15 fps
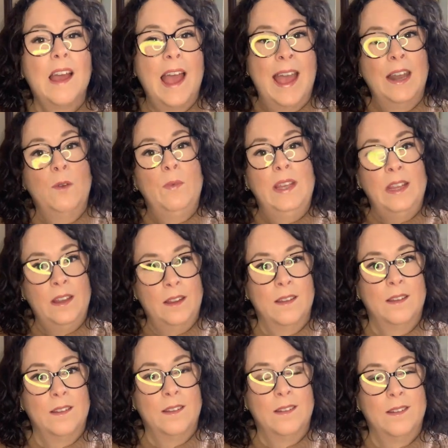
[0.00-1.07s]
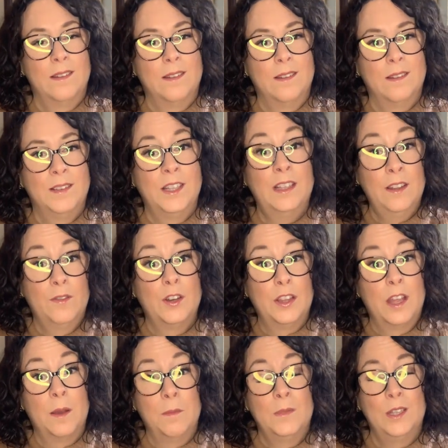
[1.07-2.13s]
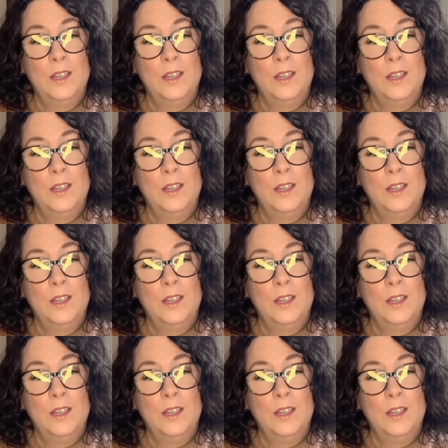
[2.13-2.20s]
and we delivered them